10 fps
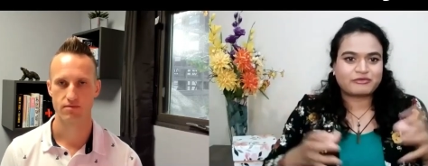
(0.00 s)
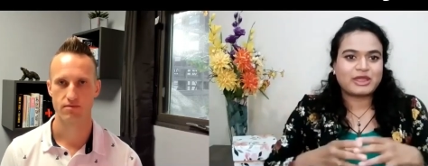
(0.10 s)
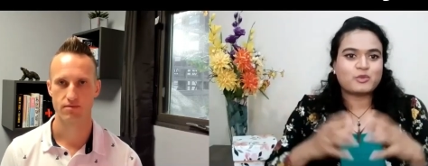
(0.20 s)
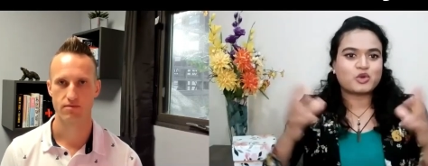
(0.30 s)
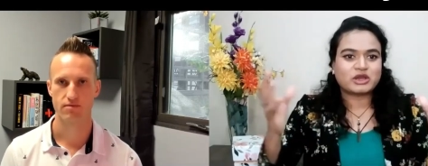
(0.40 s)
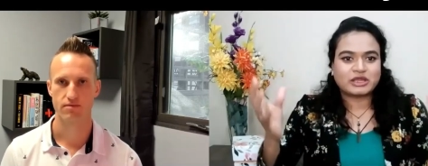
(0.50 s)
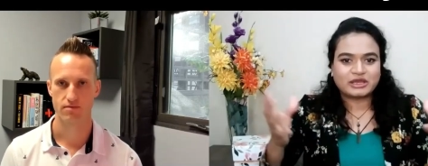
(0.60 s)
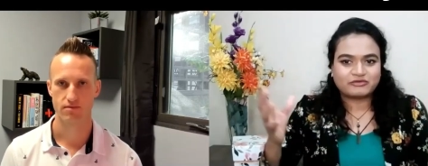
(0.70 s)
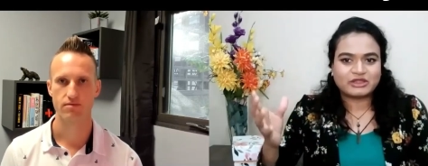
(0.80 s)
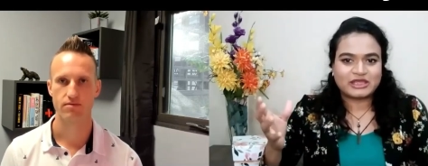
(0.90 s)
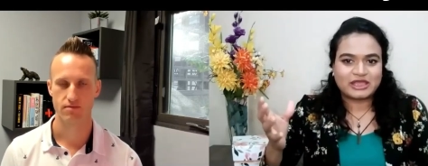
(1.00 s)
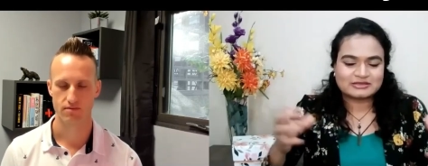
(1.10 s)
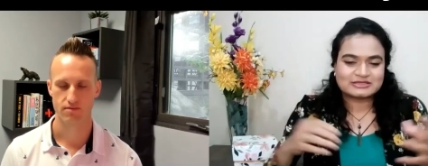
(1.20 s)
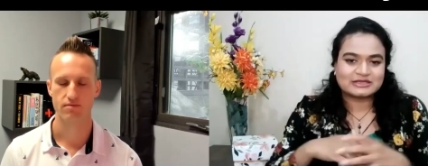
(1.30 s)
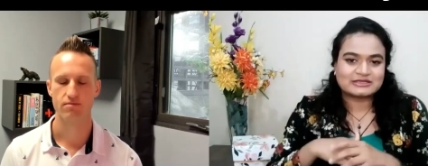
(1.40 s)
Speaker 1: framework and everything
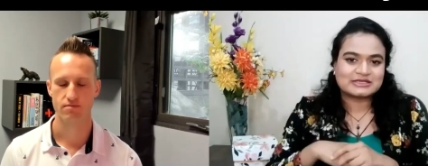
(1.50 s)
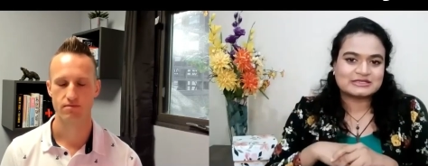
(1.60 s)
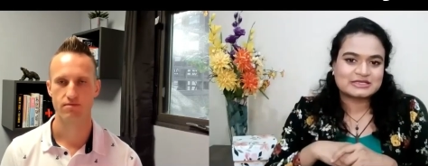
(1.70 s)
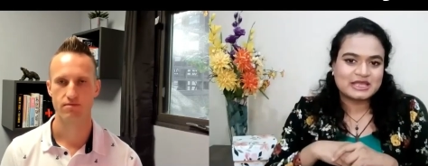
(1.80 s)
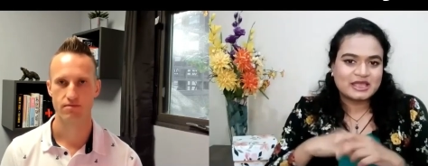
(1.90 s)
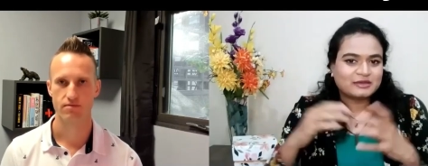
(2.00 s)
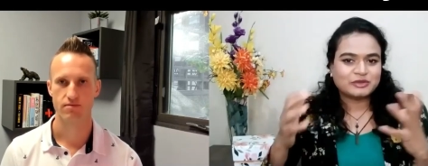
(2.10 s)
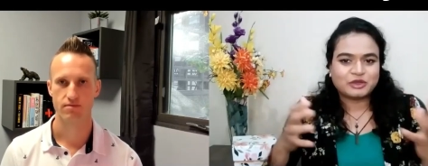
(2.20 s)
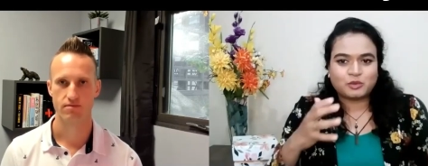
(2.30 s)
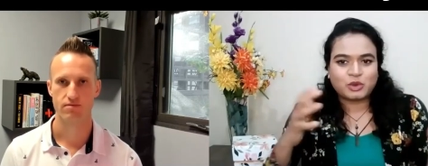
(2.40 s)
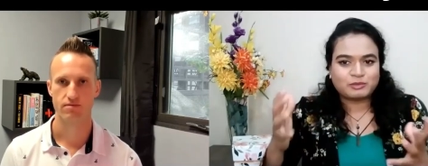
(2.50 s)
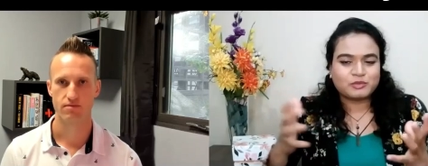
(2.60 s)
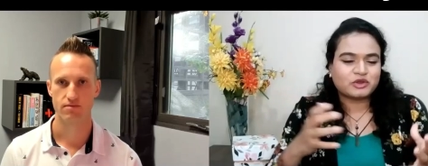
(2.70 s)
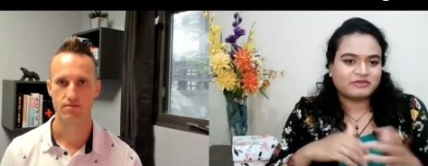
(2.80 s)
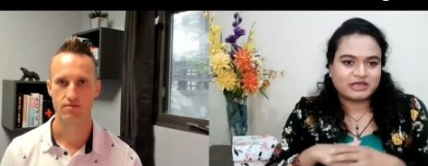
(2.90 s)
else that exists you know
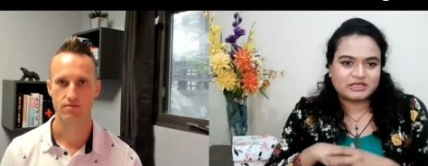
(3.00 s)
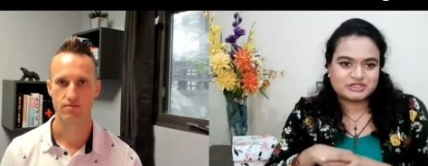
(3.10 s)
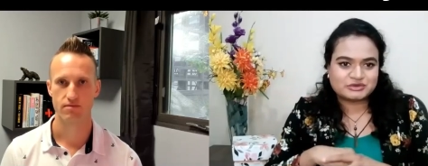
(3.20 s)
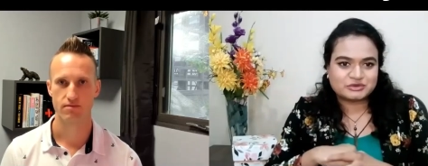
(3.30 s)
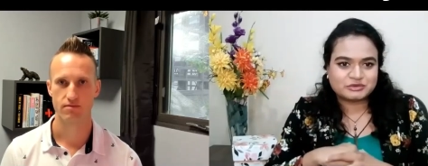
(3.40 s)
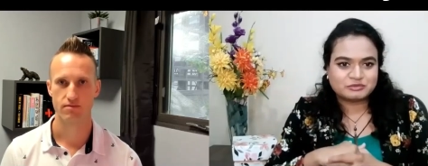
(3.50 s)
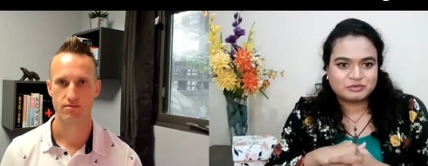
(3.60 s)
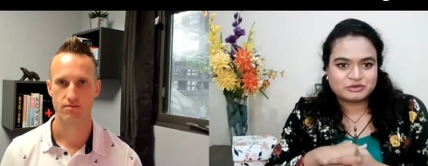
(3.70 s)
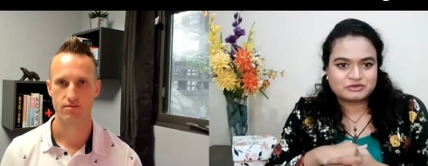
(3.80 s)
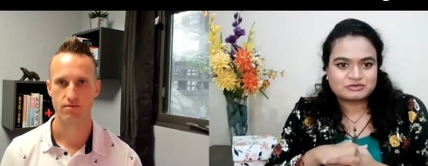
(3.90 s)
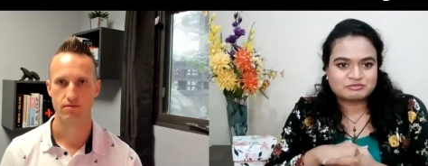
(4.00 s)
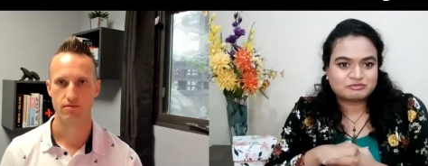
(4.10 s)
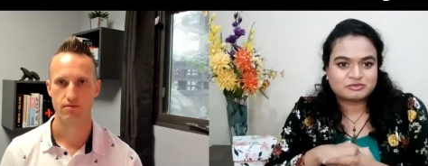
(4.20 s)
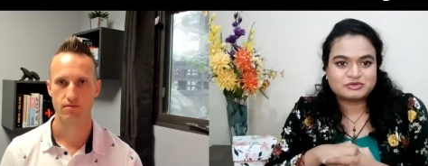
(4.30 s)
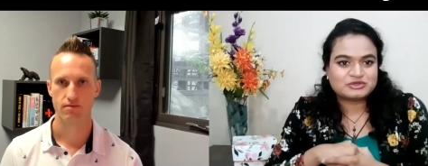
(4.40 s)
what motivated you to just
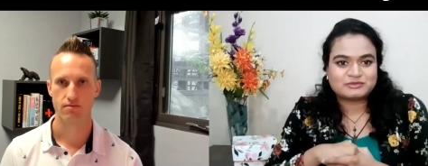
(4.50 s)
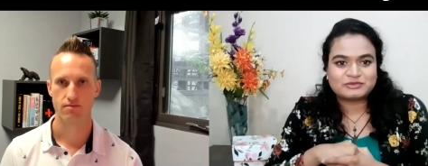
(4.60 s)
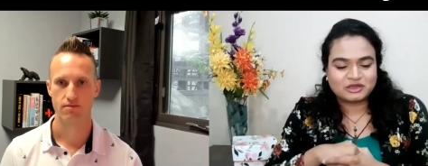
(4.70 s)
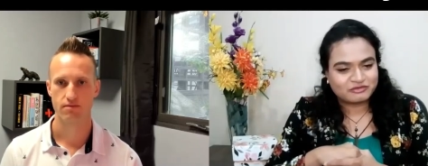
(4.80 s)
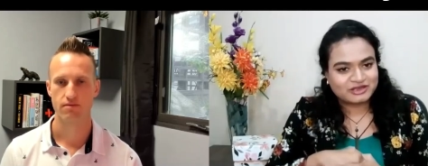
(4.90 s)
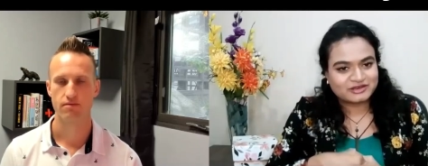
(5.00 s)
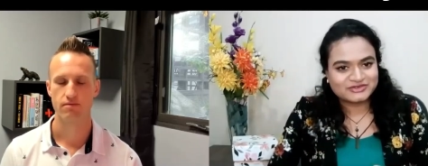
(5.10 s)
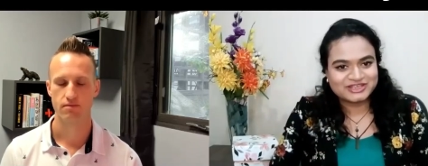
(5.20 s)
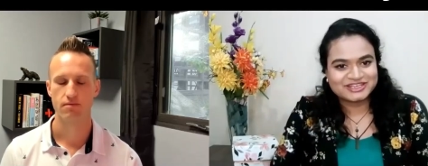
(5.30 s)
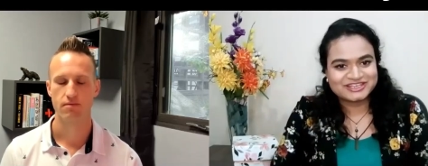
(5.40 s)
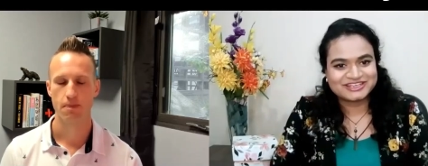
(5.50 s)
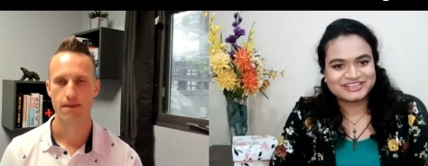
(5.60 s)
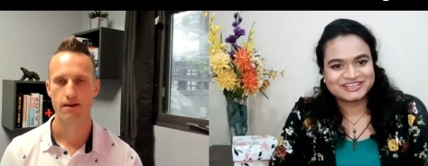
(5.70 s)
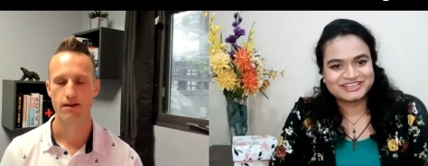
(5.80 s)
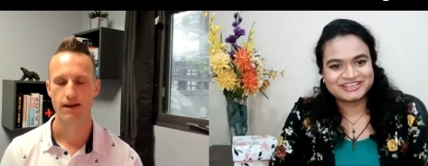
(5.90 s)
do something innovative
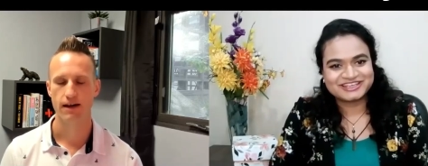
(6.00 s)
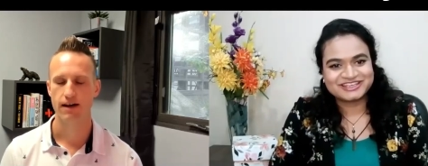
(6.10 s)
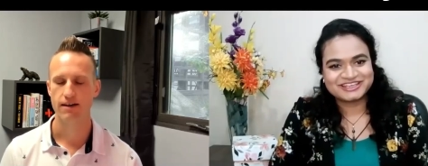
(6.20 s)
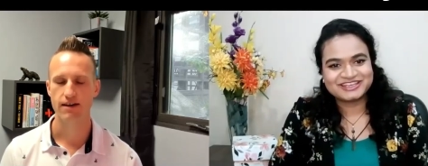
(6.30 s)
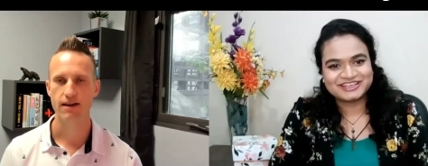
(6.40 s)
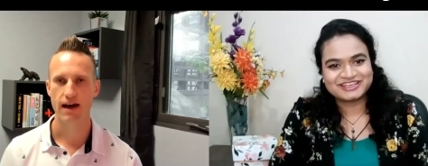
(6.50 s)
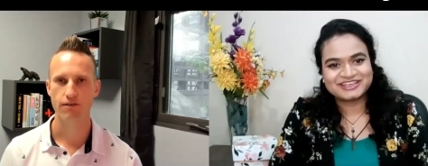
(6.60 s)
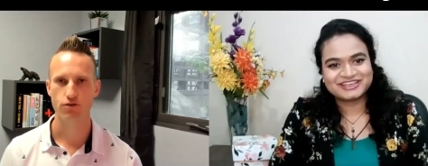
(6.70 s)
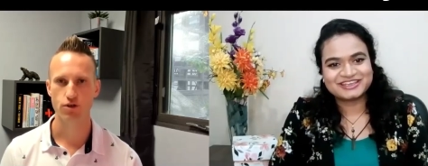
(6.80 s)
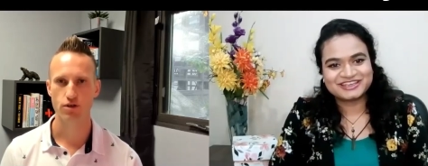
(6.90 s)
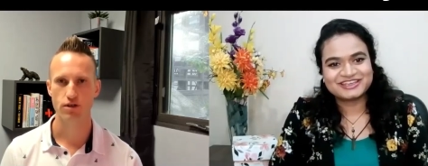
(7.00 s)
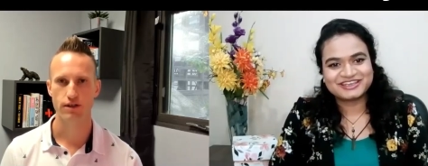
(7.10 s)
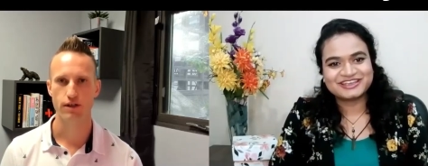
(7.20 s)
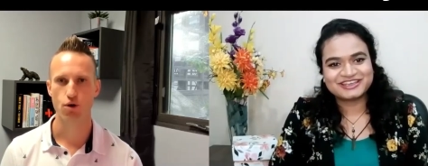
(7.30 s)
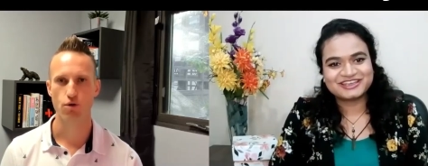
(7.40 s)
Speaker 2: yeah i think after
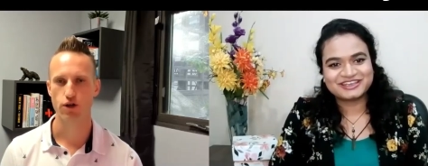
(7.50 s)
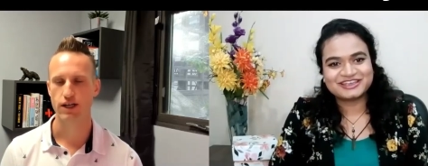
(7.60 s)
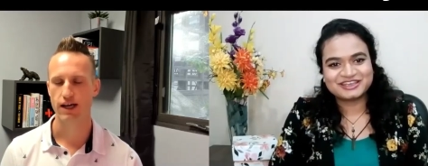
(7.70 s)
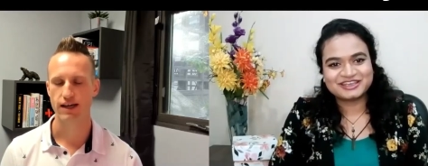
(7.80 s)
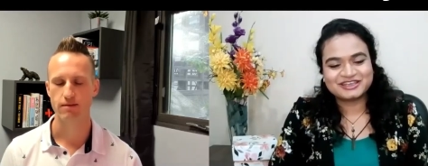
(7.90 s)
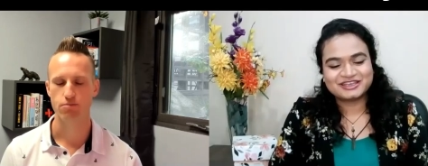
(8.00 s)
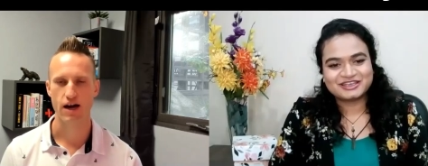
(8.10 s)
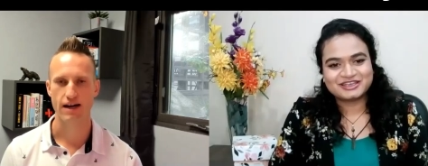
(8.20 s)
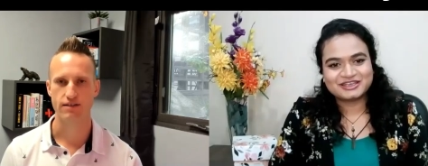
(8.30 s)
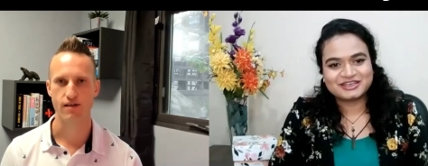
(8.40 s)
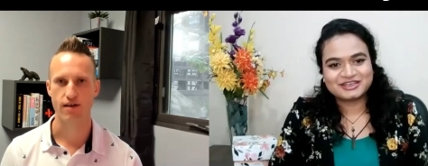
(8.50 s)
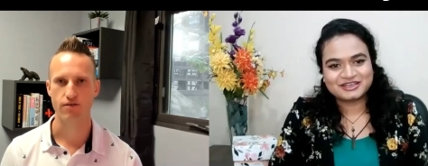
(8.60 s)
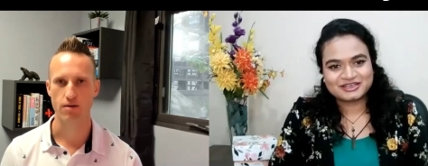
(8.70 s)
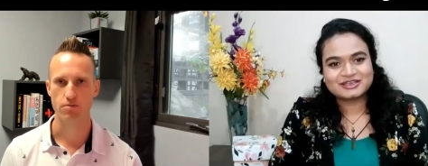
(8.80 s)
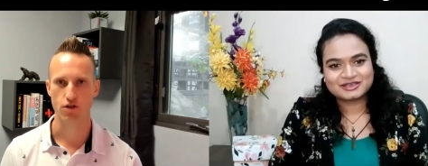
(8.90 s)
you know over a decade in practice
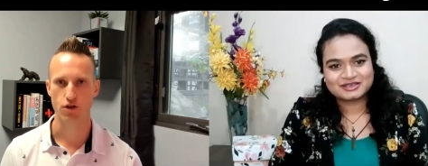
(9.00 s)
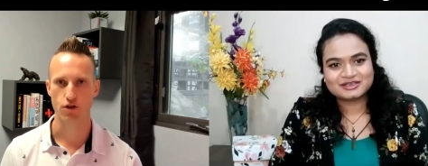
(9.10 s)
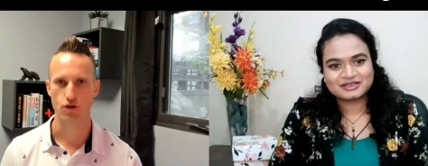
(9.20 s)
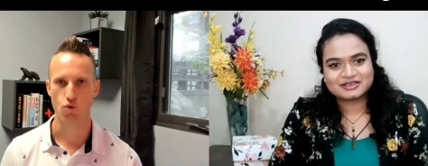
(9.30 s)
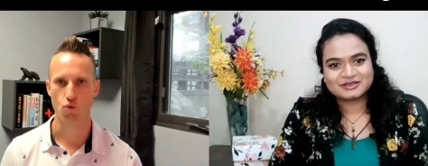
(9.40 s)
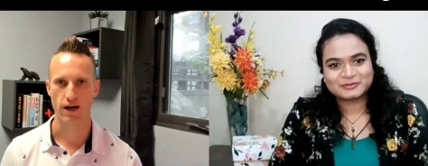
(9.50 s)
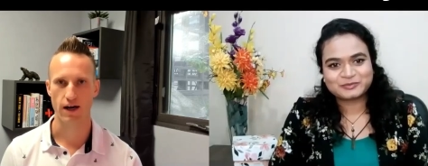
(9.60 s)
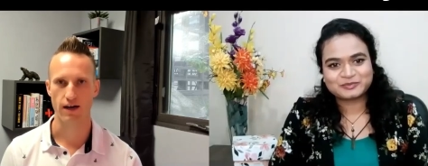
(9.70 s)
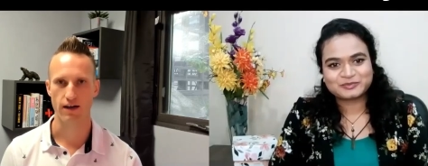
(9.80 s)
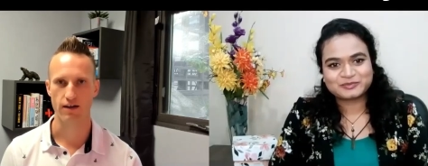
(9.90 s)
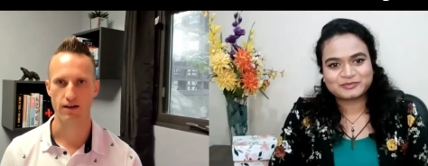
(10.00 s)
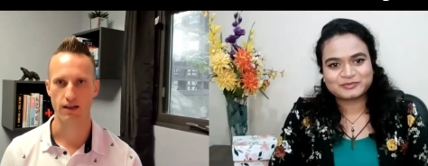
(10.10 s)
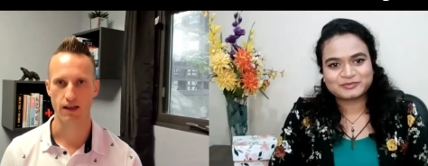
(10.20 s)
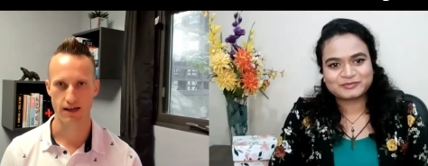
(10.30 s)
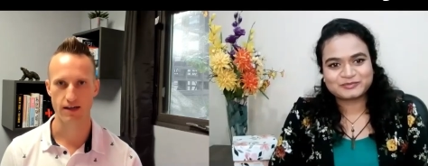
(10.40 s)
i've come to learn what i
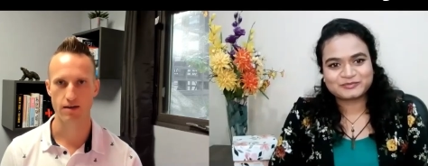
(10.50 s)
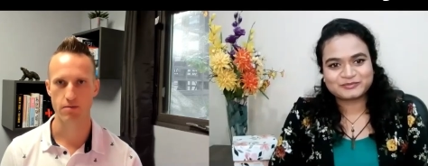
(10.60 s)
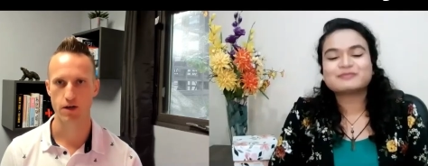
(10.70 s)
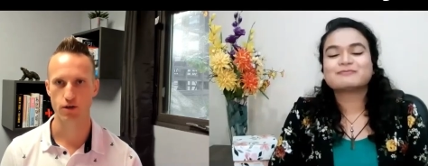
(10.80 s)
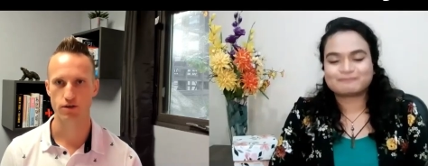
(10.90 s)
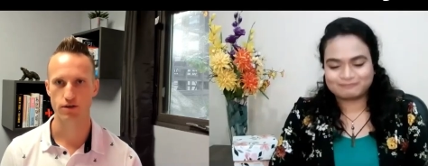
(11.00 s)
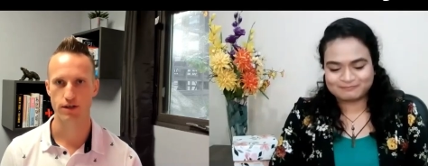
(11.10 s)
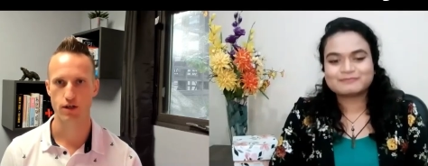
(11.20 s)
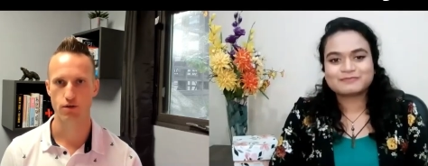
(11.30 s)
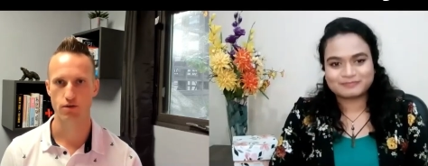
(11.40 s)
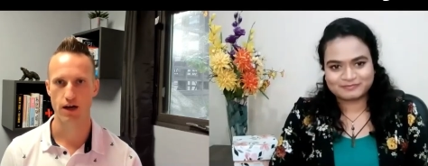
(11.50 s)
like about you know